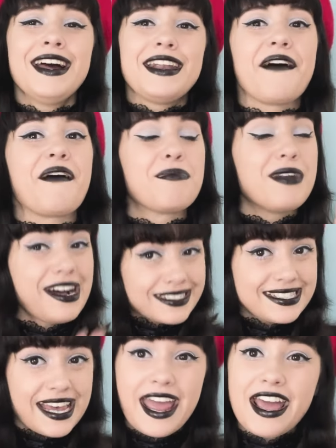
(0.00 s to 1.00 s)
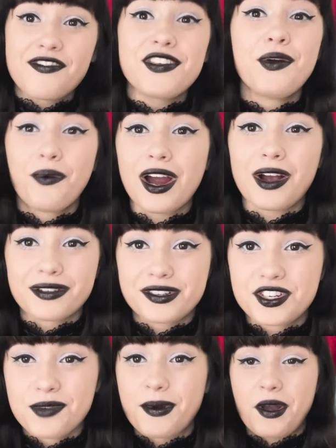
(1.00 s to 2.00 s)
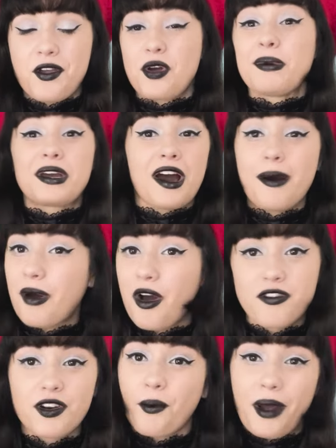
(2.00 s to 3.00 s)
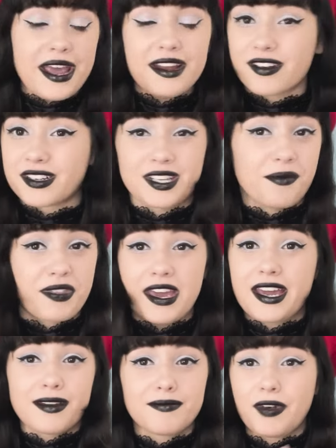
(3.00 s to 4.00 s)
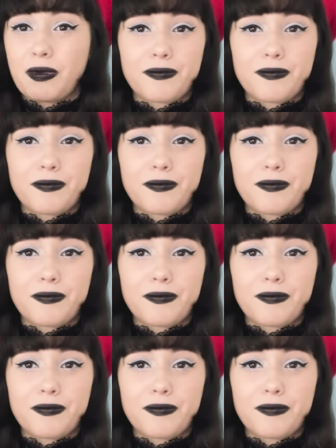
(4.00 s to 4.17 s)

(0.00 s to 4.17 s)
Now, I'm not saying if you work with Jupiter, you'll become overweight or something.